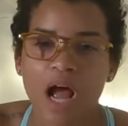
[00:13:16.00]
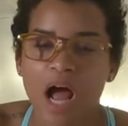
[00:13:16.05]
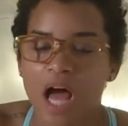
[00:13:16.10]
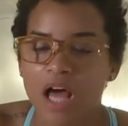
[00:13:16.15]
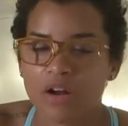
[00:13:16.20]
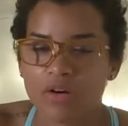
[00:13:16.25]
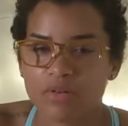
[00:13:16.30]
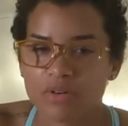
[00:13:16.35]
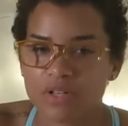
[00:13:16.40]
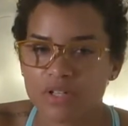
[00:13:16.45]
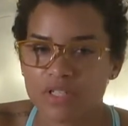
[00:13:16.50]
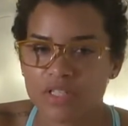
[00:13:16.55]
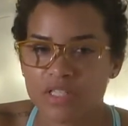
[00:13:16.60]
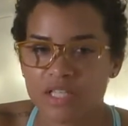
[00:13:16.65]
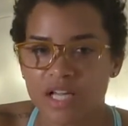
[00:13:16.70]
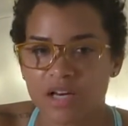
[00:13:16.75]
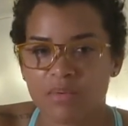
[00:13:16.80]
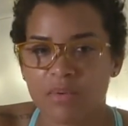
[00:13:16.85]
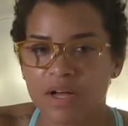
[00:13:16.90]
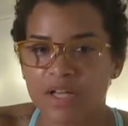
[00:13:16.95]
I don't
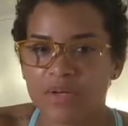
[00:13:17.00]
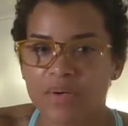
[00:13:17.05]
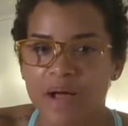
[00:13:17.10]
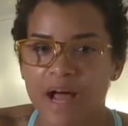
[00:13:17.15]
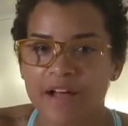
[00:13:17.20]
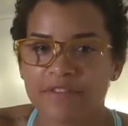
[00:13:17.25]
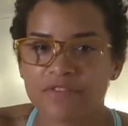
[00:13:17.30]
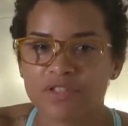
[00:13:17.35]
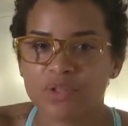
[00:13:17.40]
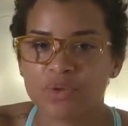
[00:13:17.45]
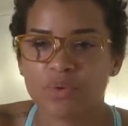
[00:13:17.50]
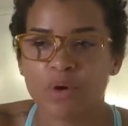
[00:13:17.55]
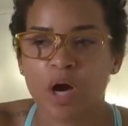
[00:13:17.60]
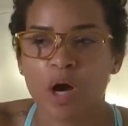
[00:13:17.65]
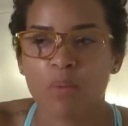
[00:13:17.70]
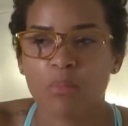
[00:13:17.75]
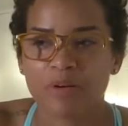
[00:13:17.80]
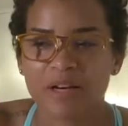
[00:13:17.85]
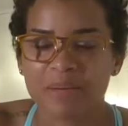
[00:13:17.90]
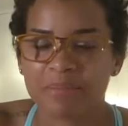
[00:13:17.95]
understand why you have to
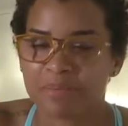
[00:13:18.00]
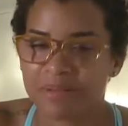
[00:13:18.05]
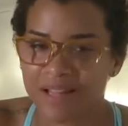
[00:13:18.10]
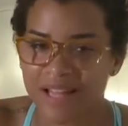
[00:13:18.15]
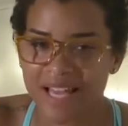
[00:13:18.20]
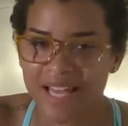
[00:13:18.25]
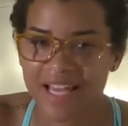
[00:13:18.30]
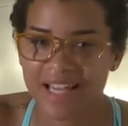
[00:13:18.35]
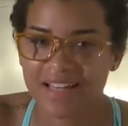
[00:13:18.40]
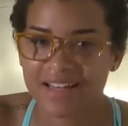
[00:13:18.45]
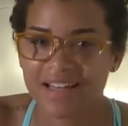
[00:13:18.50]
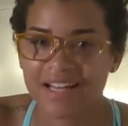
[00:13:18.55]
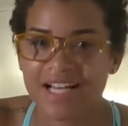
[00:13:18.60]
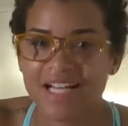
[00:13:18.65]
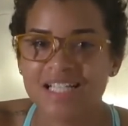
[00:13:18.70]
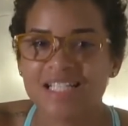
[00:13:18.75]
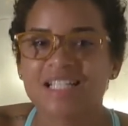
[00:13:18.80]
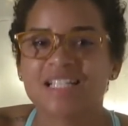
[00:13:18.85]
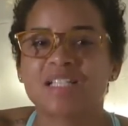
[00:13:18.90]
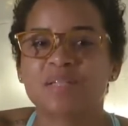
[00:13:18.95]
pre-plan
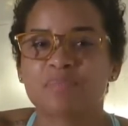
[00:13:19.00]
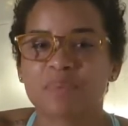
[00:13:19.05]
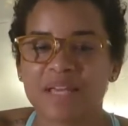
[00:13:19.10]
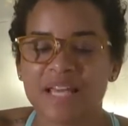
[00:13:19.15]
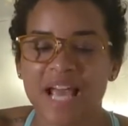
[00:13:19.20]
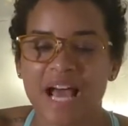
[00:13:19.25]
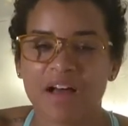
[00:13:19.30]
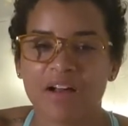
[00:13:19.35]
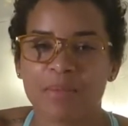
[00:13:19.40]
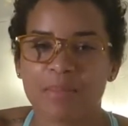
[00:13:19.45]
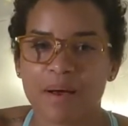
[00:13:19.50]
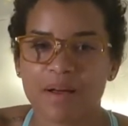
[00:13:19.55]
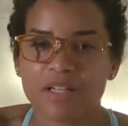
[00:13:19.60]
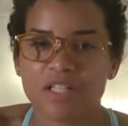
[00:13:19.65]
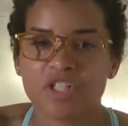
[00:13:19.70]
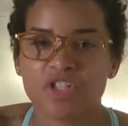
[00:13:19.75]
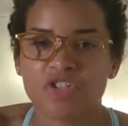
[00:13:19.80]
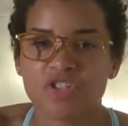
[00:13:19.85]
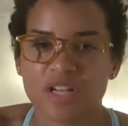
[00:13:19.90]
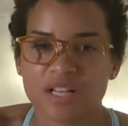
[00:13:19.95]
to speak out about
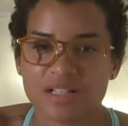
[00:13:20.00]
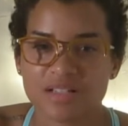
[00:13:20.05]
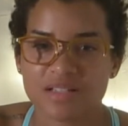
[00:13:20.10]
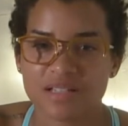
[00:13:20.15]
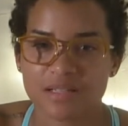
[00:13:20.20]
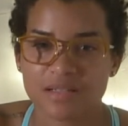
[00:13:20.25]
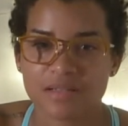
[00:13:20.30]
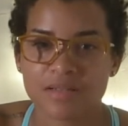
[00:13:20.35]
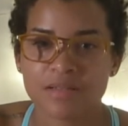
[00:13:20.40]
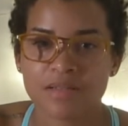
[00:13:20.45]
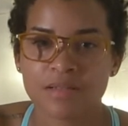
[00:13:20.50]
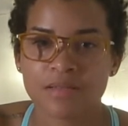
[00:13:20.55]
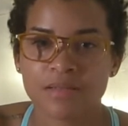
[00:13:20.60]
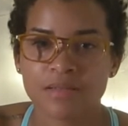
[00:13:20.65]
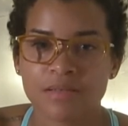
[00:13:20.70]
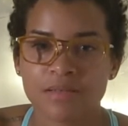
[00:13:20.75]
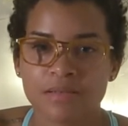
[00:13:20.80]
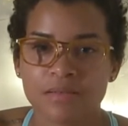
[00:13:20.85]
injustice.